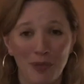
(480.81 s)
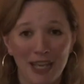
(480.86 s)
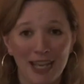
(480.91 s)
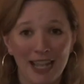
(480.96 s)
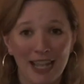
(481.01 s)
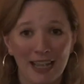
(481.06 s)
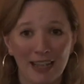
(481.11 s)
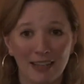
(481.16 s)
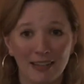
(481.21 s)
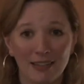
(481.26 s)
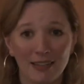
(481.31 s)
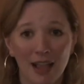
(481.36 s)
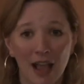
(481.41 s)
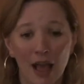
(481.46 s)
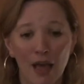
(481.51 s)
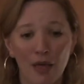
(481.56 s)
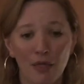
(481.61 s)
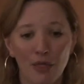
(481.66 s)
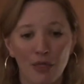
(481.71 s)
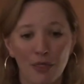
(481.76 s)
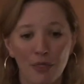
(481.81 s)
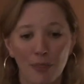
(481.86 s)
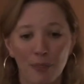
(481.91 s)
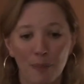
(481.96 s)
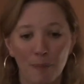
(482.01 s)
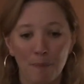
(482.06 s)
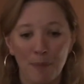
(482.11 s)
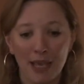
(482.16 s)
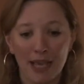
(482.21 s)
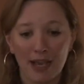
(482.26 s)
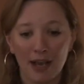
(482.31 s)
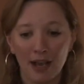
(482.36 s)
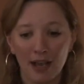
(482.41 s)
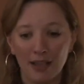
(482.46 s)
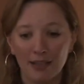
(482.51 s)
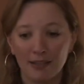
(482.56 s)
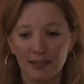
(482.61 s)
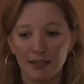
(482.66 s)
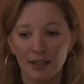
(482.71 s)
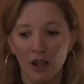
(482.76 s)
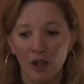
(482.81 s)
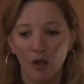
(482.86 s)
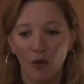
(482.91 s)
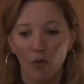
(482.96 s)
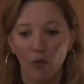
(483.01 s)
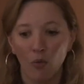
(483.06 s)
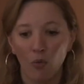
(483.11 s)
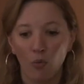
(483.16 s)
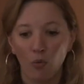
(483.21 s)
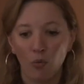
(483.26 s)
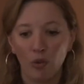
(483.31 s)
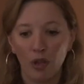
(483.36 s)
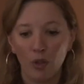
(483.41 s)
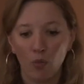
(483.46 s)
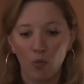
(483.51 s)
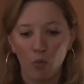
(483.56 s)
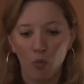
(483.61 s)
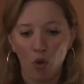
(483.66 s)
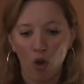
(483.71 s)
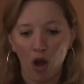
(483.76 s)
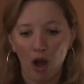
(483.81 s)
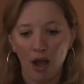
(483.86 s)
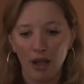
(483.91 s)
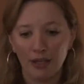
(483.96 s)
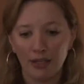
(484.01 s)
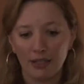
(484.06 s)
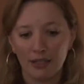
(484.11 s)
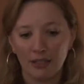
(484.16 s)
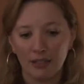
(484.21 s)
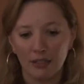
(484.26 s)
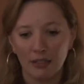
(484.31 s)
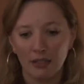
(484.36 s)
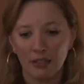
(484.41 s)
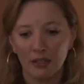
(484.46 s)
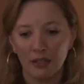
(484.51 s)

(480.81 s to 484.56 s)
beings, because we want